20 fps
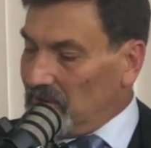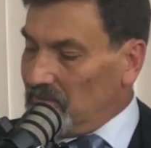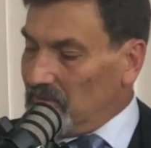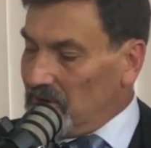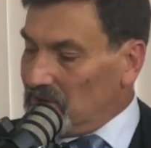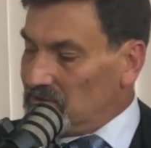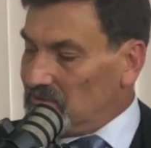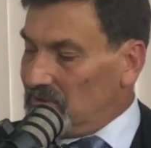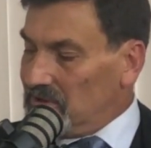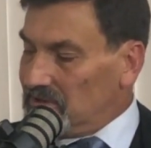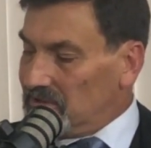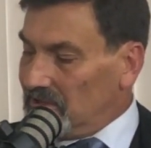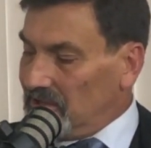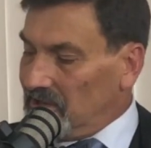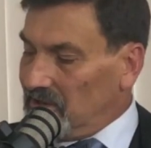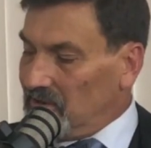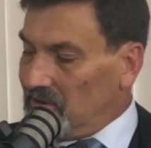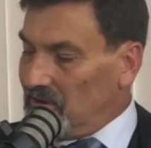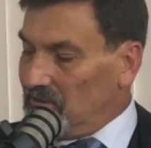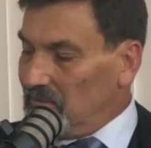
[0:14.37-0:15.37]
and most
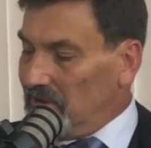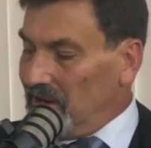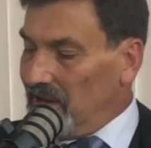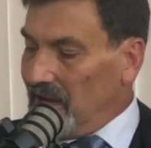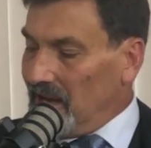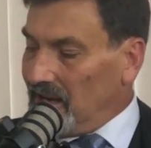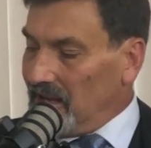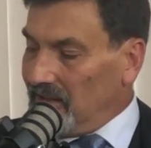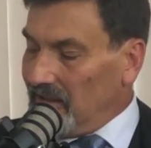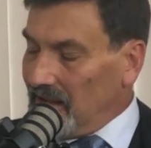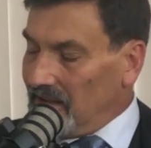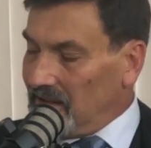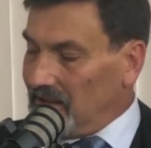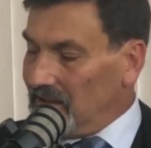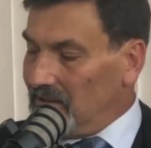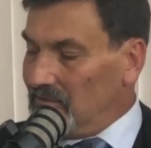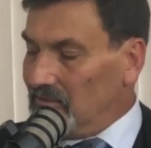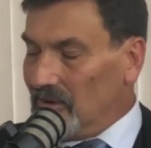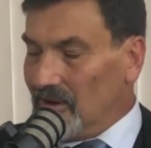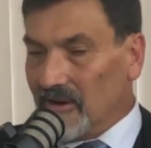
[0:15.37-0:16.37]
recently Corey Bernardi, and that
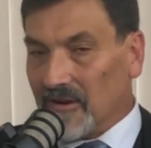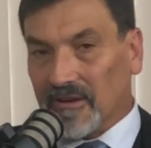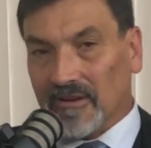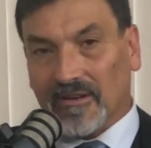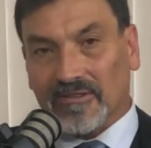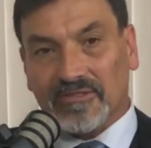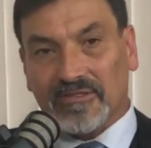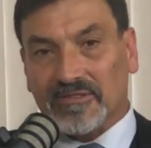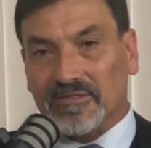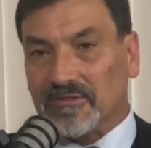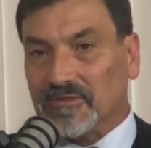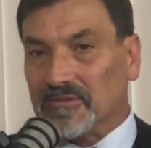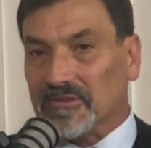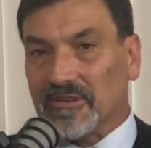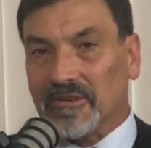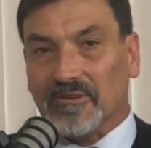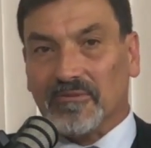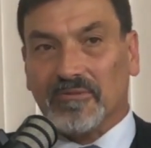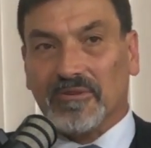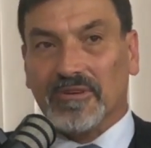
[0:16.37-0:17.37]
didn't work. And I just thought,
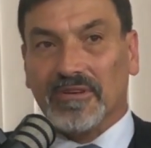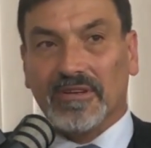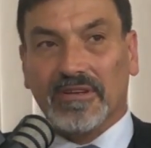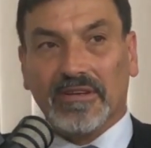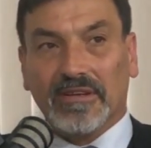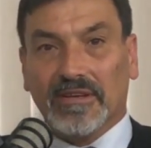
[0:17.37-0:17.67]
you know what?